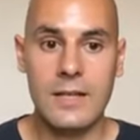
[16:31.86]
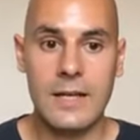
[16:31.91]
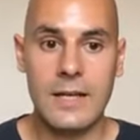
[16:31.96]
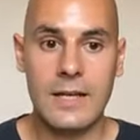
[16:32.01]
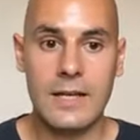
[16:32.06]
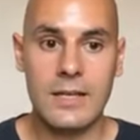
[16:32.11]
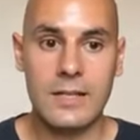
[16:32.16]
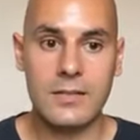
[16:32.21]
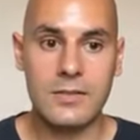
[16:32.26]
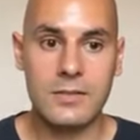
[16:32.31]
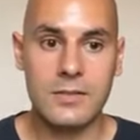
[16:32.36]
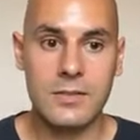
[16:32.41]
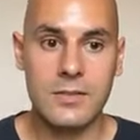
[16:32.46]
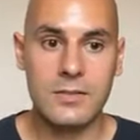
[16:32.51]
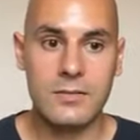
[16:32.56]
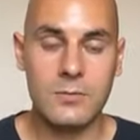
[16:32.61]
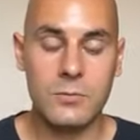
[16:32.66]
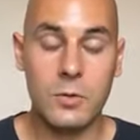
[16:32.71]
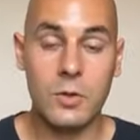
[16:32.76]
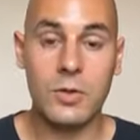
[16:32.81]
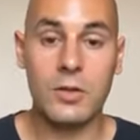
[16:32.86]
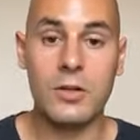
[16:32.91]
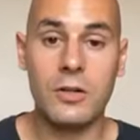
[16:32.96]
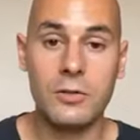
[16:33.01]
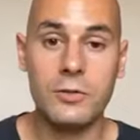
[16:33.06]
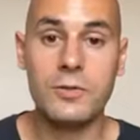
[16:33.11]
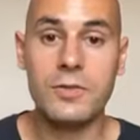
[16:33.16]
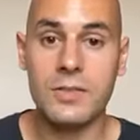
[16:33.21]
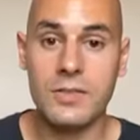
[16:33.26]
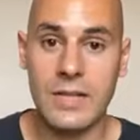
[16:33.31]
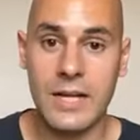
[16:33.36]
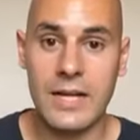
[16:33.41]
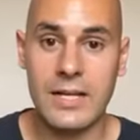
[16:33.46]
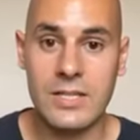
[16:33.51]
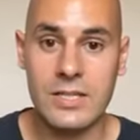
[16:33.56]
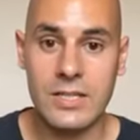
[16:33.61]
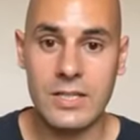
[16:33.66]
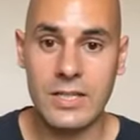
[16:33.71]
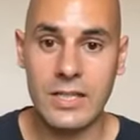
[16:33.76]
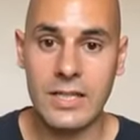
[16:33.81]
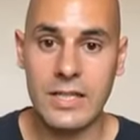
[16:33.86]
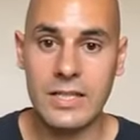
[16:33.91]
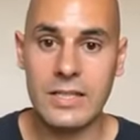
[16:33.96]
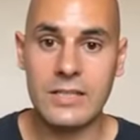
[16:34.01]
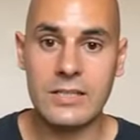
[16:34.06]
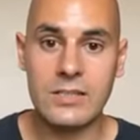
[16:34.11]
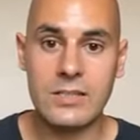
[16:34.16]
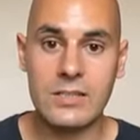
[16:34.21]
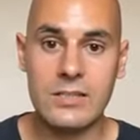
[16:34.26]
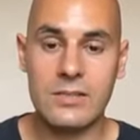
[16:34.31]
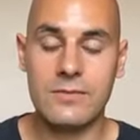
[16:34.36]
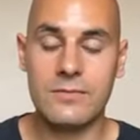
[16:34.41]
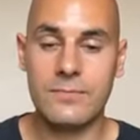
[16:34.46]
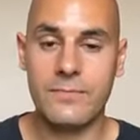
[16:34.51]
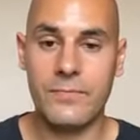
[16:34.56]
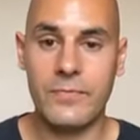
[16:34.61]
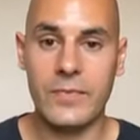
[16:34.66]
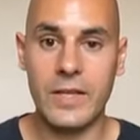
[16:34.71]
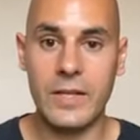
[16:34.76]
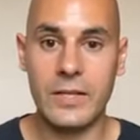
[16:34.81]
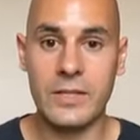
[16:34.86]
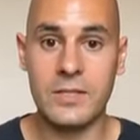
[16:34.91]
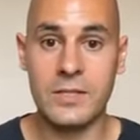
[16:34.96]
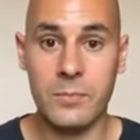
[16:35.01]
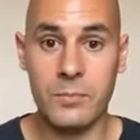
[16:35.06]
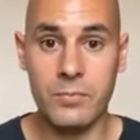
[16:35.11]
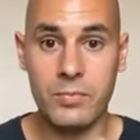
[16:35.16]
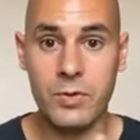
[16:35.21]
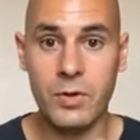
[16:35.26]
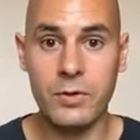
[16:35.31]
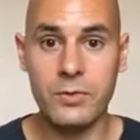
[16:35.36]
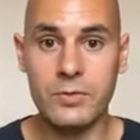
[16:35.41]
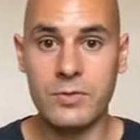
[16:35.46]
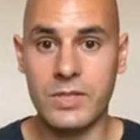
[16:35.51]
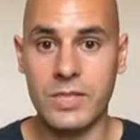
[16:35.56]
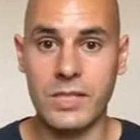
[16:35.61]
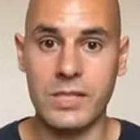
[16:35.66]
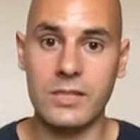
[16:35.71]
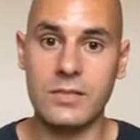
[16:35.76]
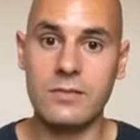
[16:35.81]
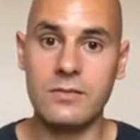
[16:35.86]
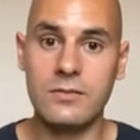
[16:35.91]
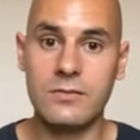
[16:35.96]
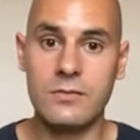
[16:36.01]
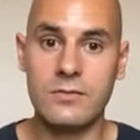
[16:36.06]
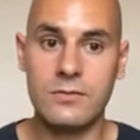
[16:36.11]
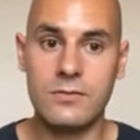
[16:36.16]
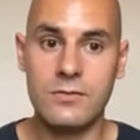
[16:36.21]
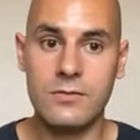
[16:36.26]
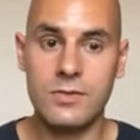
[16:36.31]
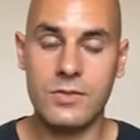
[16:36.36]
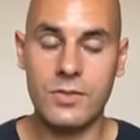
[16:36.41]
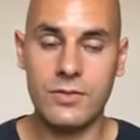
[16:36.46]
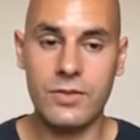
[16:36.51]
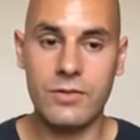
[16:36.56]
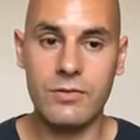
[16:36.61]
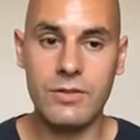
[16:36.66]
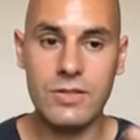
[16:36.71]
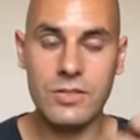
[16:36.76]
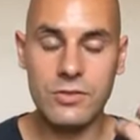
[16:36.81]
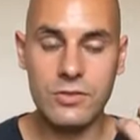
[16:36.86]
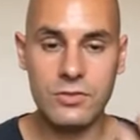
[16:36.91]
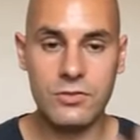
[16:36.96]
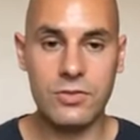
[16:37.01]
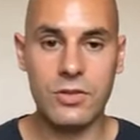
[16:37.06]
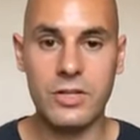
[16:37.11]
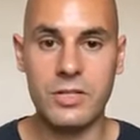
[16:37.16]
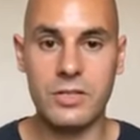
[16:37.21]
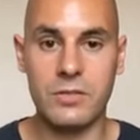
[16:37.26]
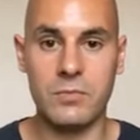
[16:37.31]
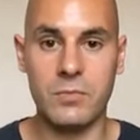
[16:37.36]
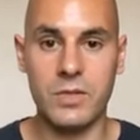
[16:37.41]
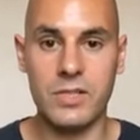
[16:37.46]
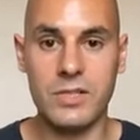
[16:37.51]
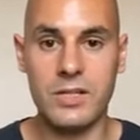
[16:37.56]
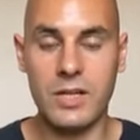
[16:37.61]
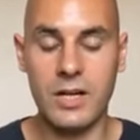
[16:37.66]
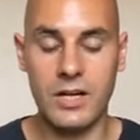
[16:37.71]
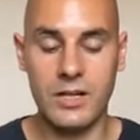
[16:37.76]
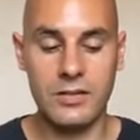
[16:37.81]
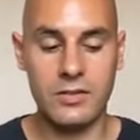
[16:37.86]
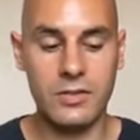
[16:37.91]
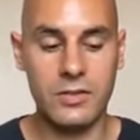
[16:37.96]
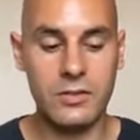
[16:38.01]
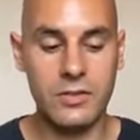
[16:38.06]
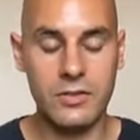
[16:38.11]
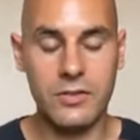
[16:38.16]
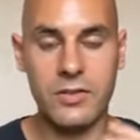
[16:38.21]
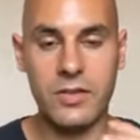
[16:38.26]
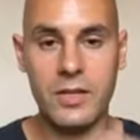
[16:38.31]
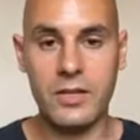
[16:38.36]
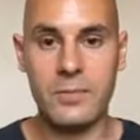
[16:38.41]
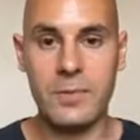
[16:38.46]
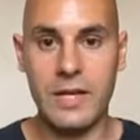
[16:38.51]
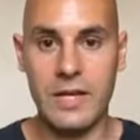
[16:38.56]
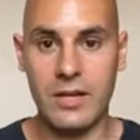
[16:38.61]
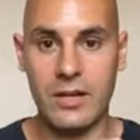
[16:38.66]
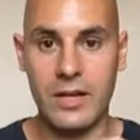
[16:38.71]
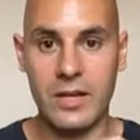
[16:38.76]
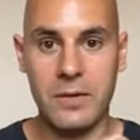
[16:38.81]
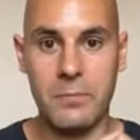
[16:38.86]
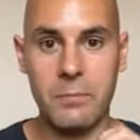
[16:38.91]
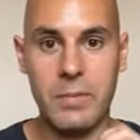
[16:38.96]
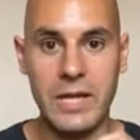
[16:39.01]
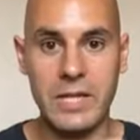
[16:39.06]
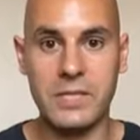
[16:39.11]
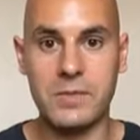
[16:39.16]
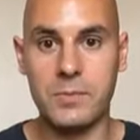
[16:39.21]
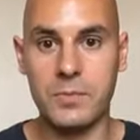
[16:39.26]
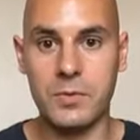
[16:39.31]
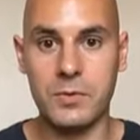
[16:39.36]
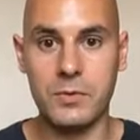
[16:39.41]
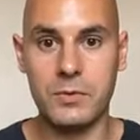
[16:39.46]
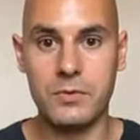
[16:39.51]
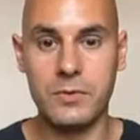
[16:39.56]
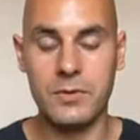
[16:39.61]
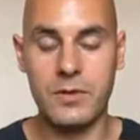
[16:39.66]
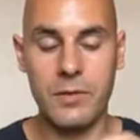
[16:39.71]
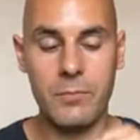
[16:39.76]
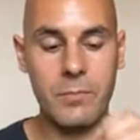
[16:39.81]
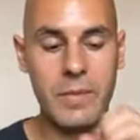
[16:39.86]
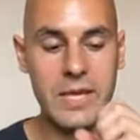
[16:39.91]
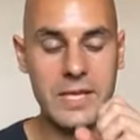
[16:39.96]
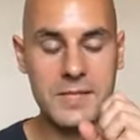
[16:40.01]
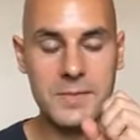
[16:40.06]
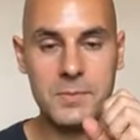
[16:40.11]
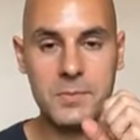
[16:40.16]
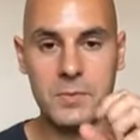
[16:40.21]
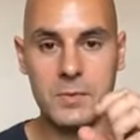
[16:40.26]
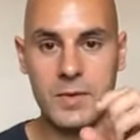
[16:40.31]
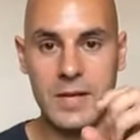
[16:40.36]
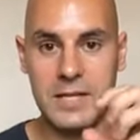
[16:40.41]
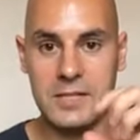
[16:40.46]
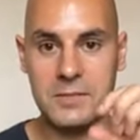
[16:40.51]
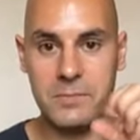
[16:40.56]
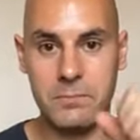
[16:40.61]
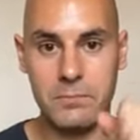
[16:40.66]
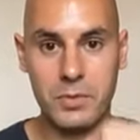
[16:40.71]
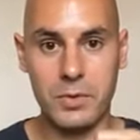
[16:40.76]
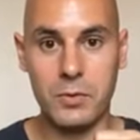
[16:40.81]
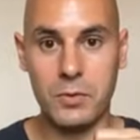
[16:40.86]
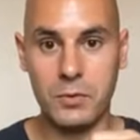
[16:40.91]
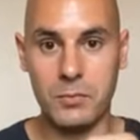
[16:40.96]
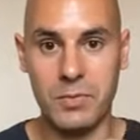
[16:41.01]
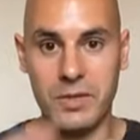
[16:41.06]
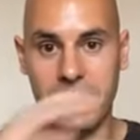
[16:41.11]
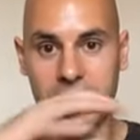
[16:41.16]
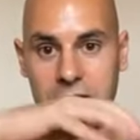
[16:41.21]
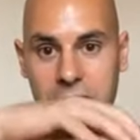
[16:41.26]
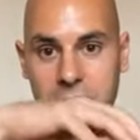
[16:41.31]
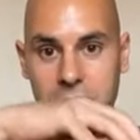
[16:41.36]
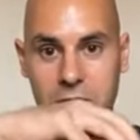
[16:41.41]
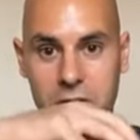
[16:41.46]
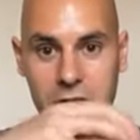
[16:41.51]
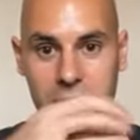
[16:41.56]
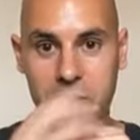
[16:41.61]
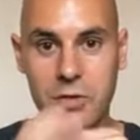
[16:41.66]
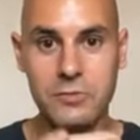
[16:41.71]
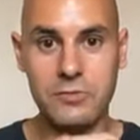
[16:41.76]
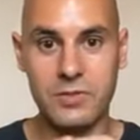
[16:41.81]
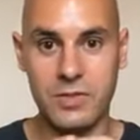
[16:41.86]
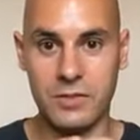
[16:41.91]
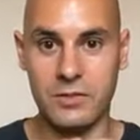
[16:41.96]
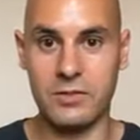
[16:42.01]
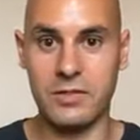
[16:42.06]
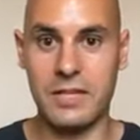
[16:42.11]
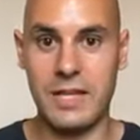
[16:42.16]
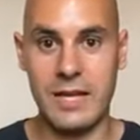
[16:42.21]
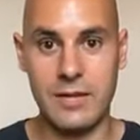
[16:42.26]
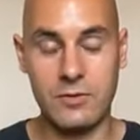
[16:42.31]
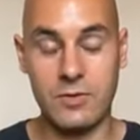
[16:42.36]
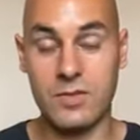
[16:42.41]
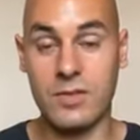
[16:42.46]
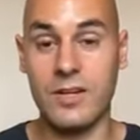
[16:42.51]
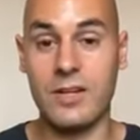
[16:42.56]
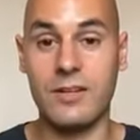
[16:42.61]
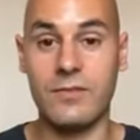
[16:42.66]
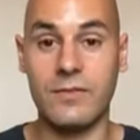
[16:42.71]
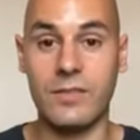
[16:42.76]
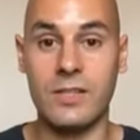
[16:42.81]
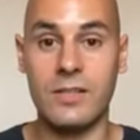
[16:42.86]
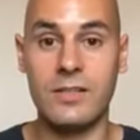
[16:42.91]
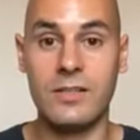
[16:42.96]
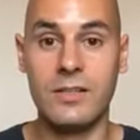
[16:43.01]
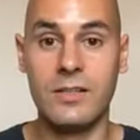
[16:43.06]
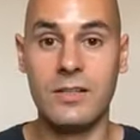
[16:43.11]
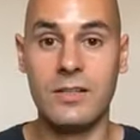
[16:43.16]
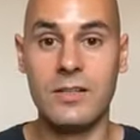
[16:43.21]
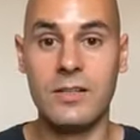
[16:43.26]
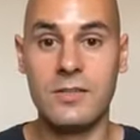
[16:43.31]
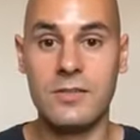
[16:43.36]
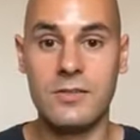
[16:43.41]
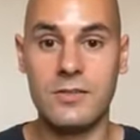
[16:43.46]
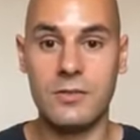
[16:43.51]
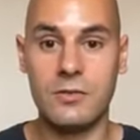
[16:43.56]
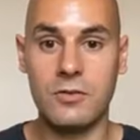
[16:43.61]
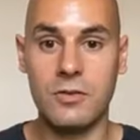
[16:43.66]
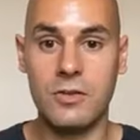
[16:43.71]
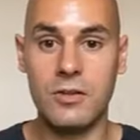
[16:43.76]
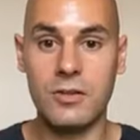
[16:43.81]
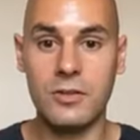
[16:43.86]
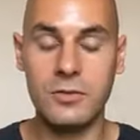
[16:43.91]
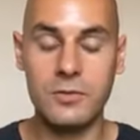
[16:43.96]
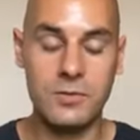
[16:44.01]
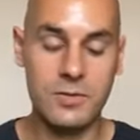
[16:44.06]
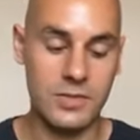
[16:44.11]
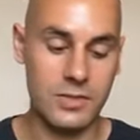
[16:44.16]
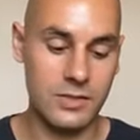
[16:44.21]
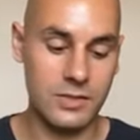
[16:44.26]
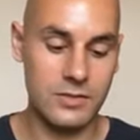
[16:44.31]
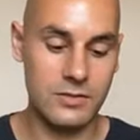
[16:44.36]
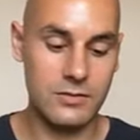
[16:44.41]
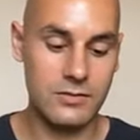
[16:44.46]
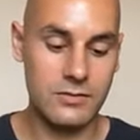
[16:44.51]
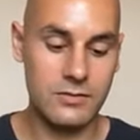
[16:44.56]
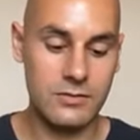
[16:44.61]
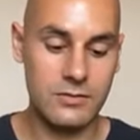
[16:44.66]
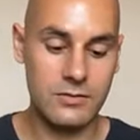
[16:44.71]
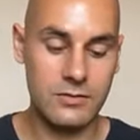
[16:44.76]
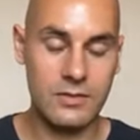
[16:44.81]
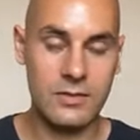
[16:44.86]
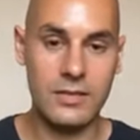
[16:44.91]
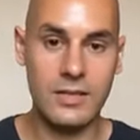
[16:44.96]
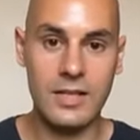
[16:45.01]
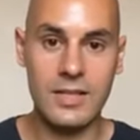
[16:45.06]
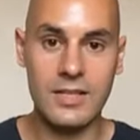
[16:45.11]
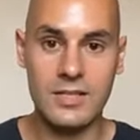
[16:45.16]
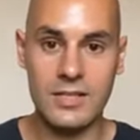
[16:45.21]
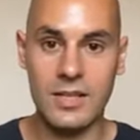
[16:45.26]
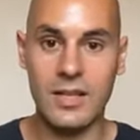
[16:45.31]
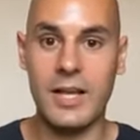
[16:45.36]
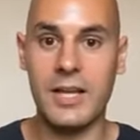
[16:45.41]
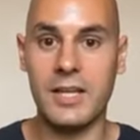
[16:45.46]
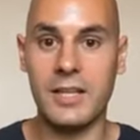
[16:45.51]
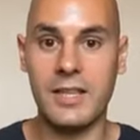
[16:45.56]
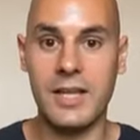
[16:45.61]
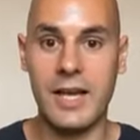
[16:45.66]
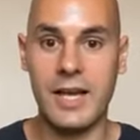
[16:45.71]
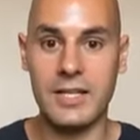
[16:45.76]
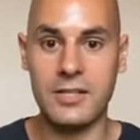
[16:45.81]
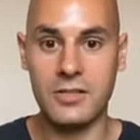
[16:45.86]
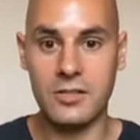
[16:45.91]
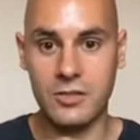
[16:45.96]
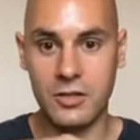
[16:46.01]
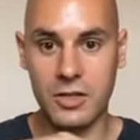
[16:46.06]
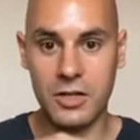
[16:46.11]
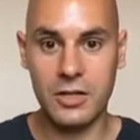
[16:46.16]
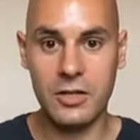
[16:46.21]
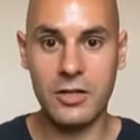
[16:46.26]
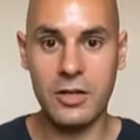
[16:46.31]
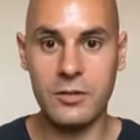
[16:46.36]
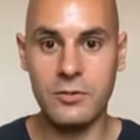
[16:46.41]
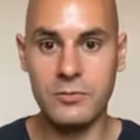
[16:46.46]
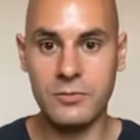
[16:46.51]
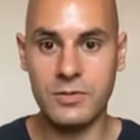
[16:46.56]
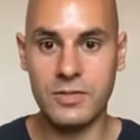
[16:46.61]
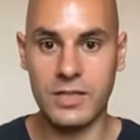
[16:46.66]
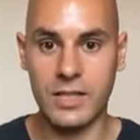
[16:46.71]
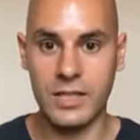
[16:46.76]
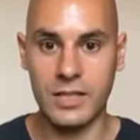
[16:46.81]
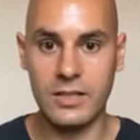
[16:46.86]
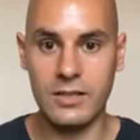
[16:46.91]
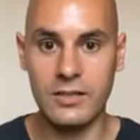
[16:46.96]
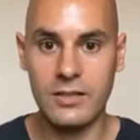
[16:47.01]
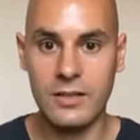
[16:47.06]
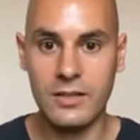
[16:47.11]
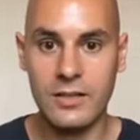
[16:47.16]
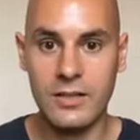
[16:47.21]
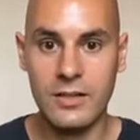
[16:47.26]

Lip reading: And what gluten actually is, it's a protein. So there is nutrition, but it's kind of, you got to think about it like a baseball. A baseball has a ball, but then it's got a coating on the outside of it. So gluten is like that. It's got a coating,